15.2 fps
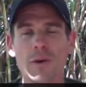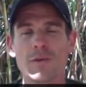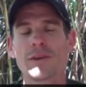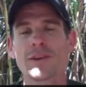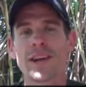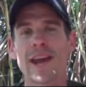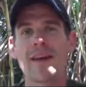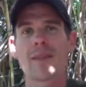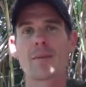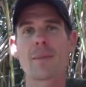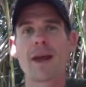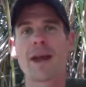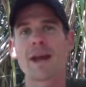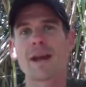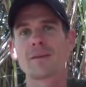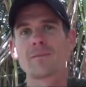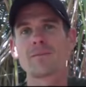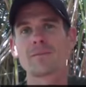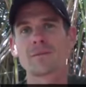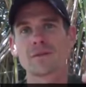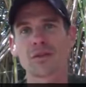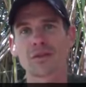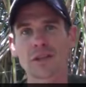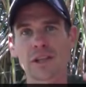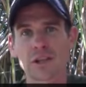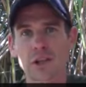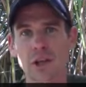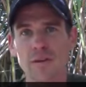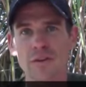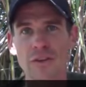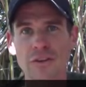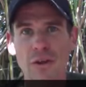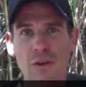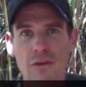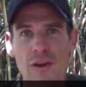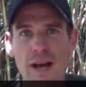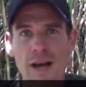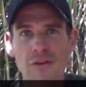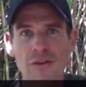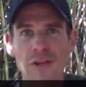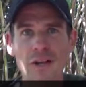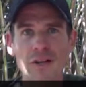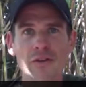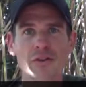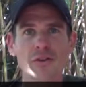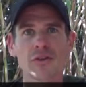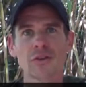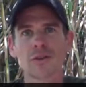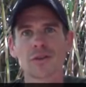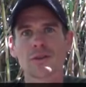Even Dan the Man just clicked over 600,000 hits.